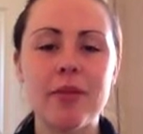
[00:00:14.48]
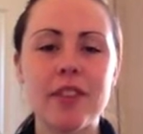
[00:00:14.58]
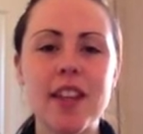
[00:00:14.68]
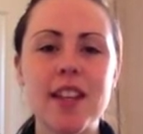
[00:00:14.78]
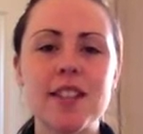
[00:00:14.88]

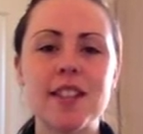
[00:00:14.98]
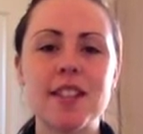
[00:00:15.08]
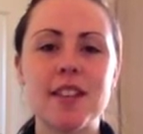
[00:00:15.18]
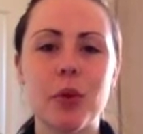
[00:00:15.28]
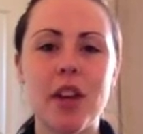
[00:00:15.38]

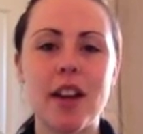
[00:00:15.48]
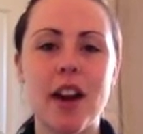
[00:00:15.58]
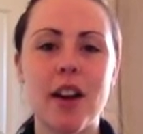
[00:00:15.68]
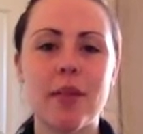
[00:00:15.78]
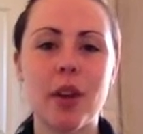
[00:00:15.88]
This week
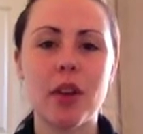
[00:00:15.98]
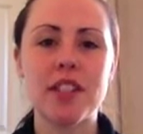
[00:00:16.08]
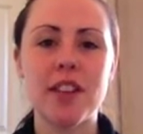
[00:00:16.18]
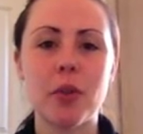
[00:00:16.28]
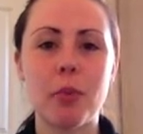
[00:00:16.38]
I'm going
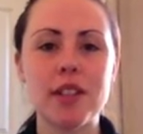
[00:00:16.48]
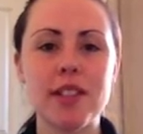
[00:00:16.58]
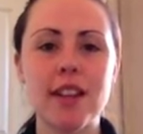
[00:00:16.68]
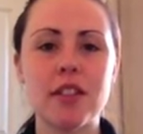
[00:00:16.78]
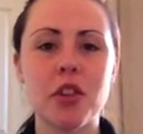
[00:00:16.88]
to give you my
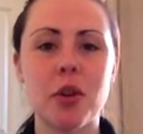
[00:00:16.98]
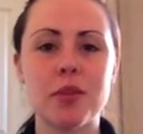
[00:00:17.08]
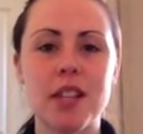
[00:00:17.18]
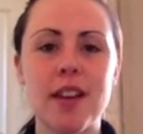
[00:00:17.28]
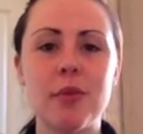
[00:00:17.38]
second top
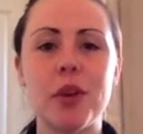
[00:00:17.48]
tip,